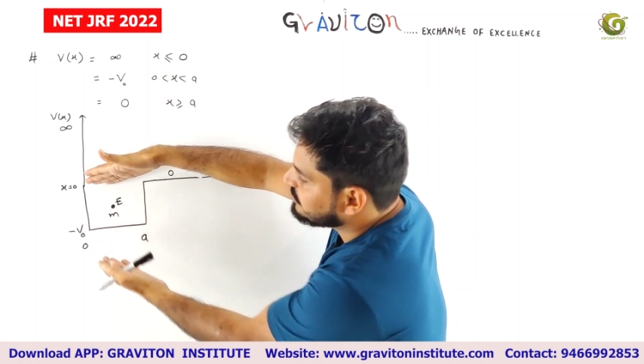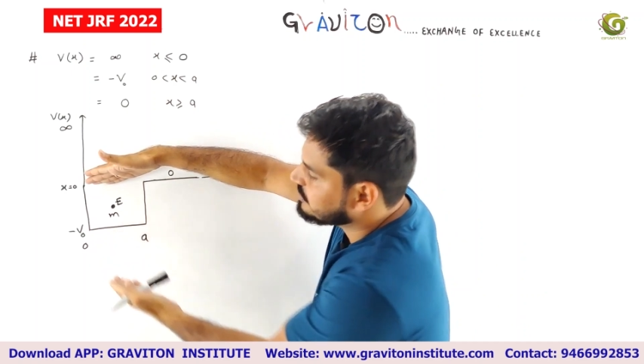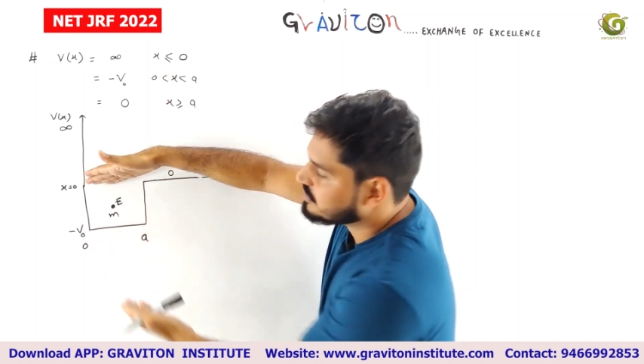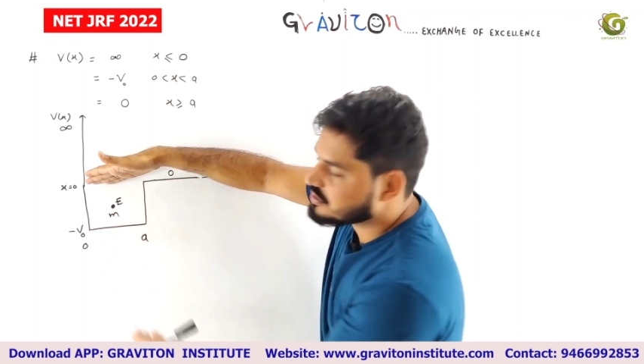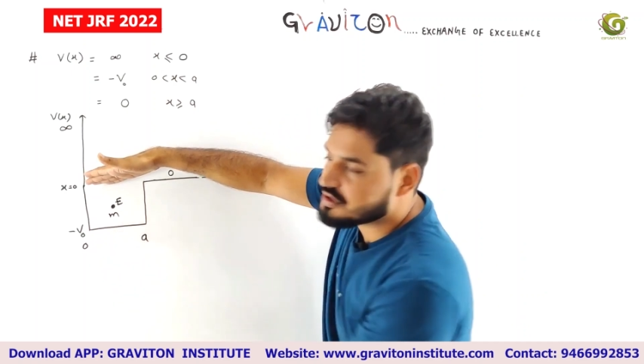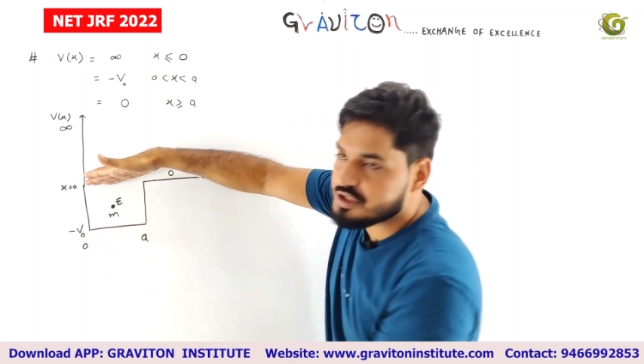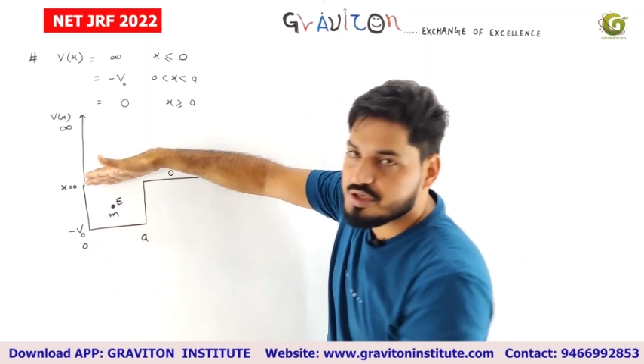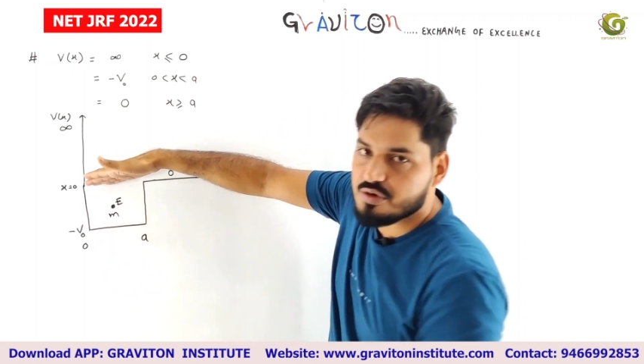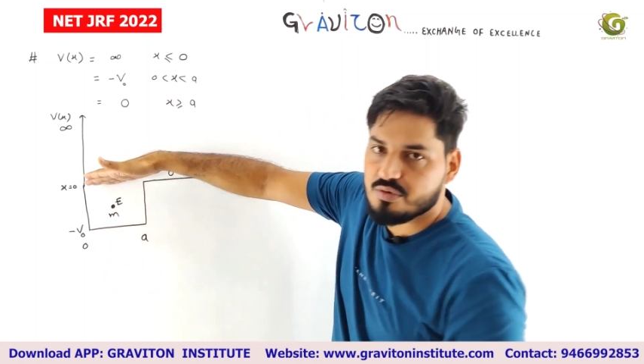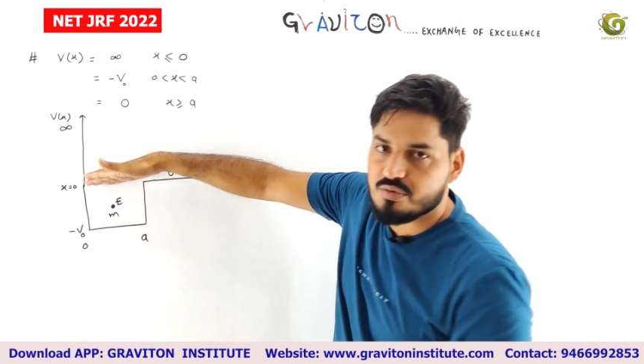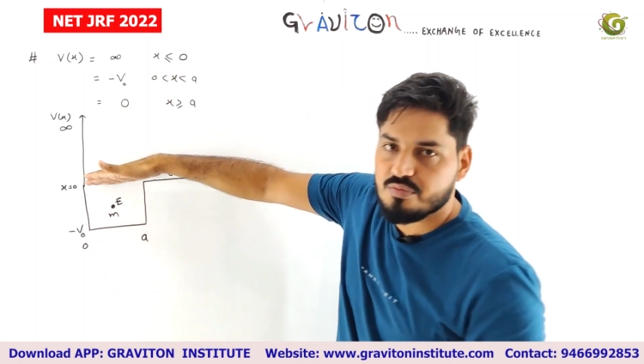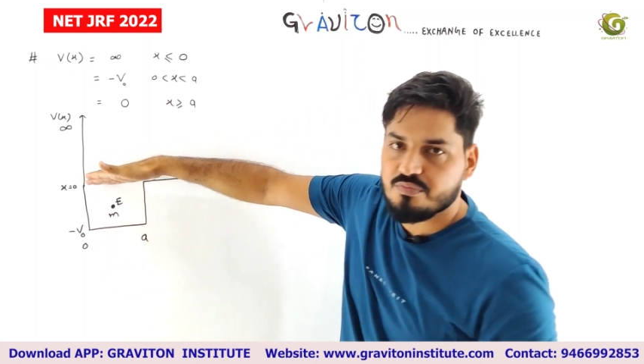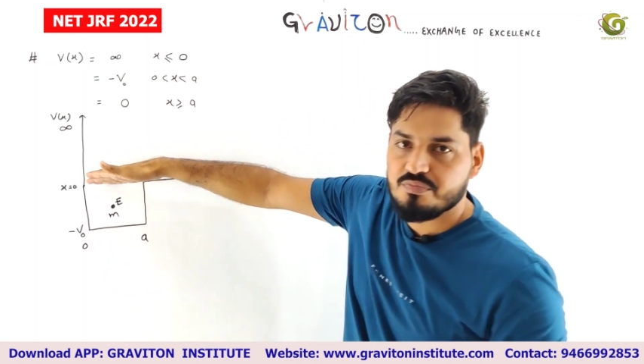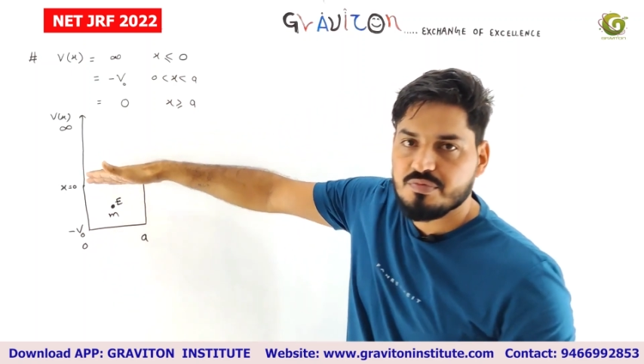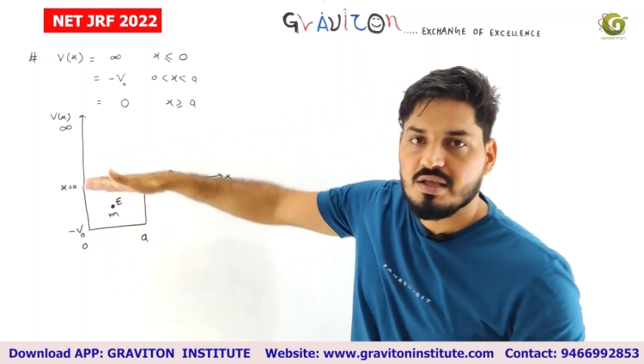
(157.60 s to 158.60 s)

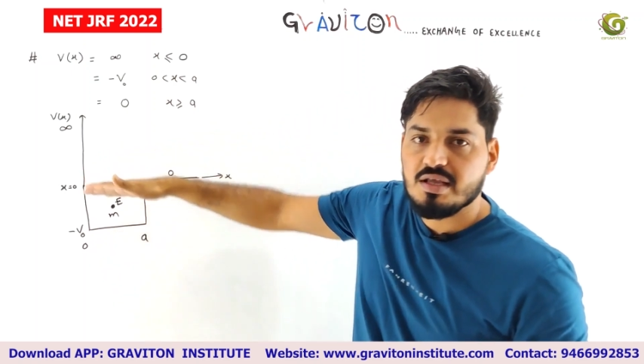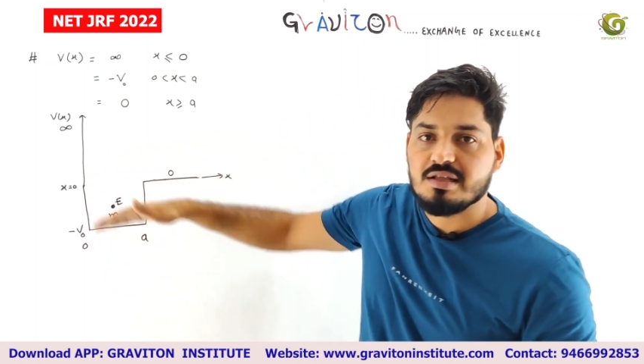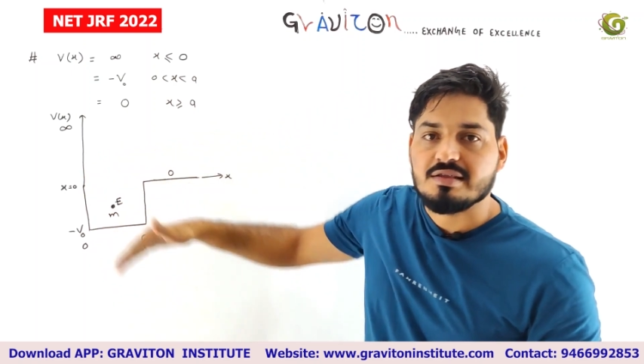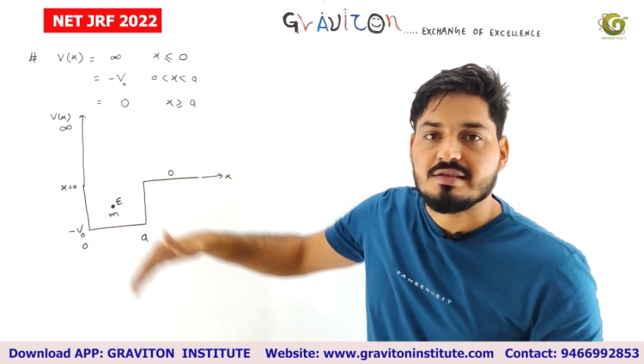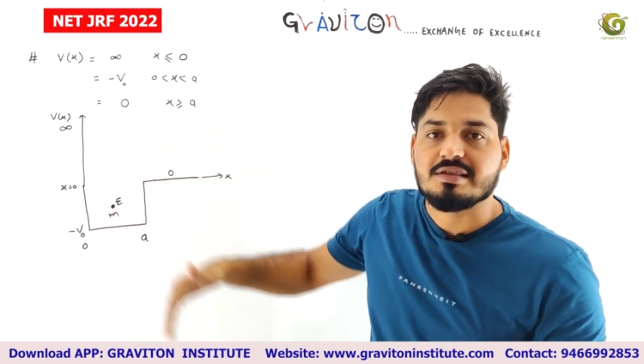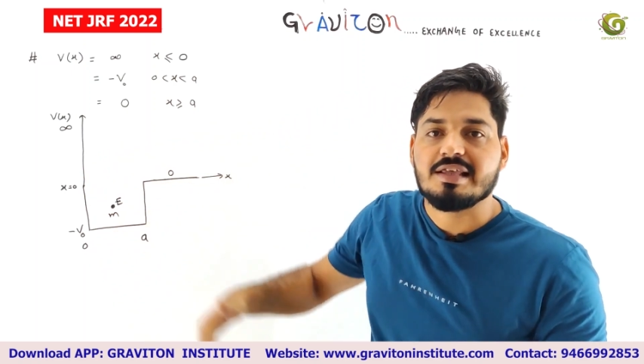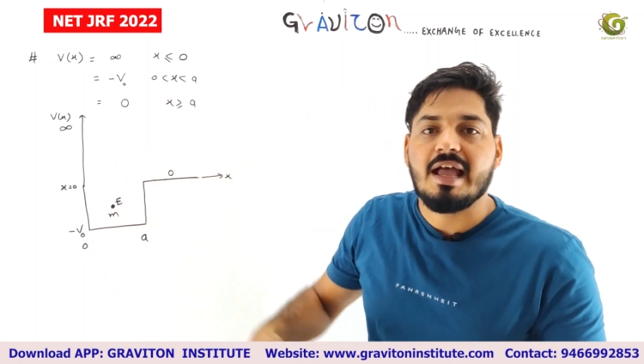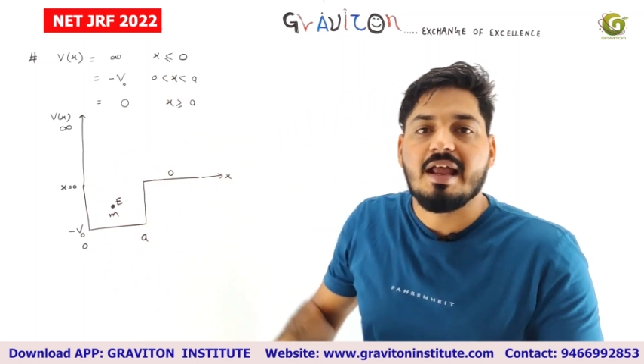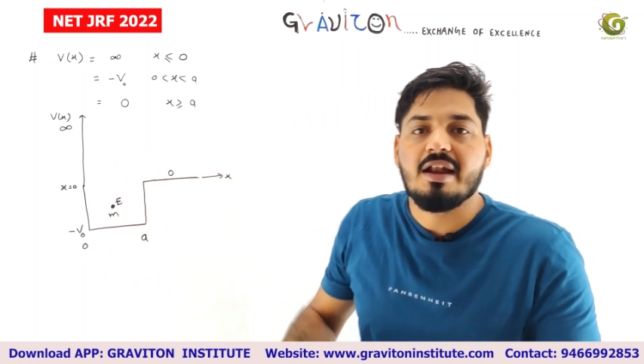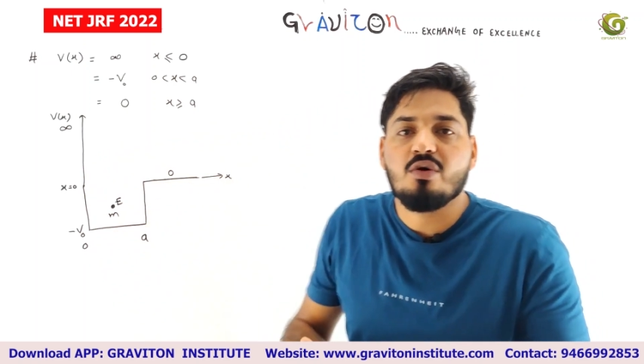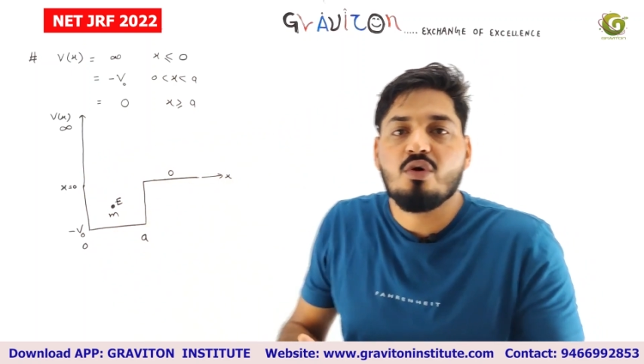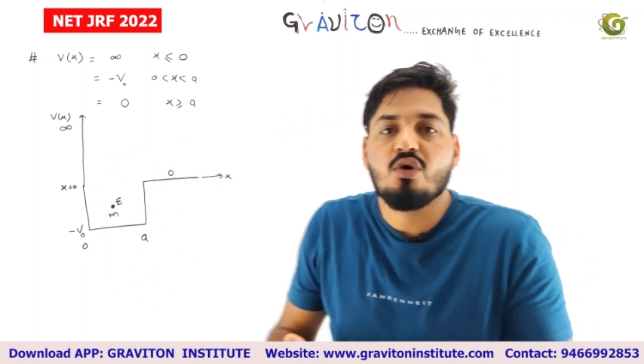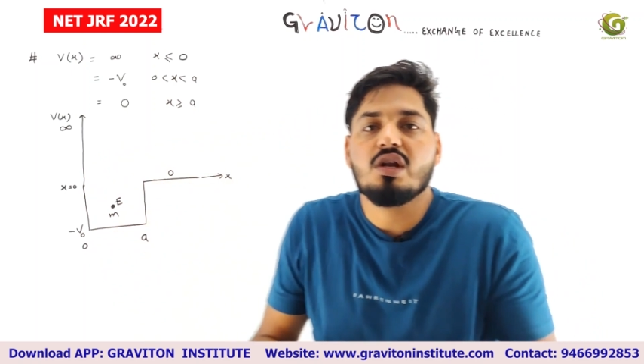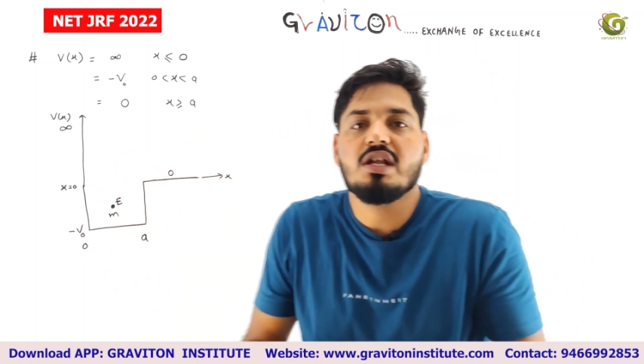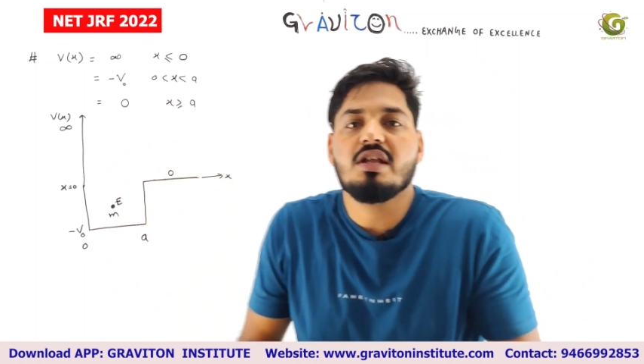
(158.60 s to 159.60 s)
0, then
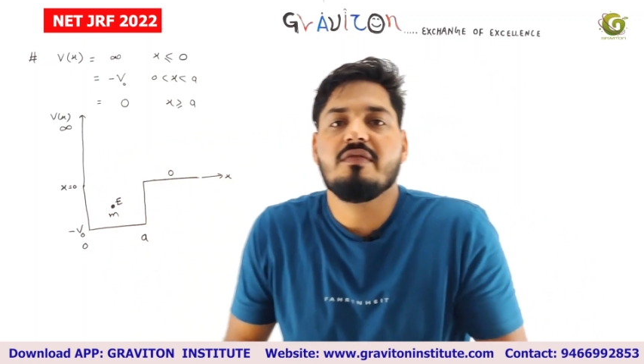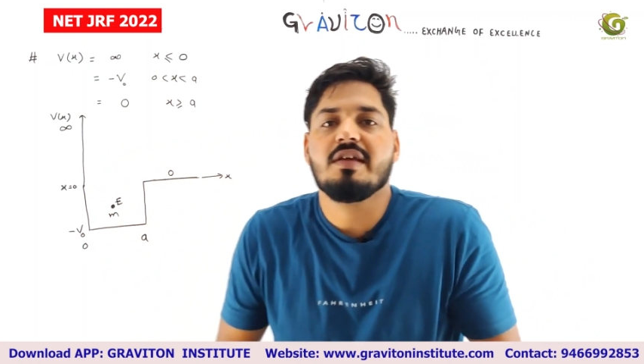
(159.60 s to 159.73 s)
only